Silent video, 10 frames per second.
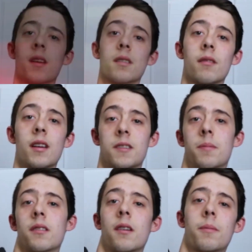The last
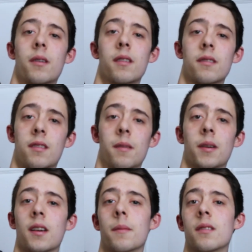big upgrade that's going to
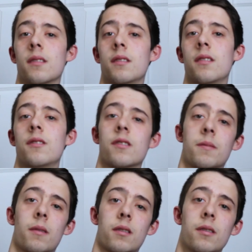be coming to the DJI Spark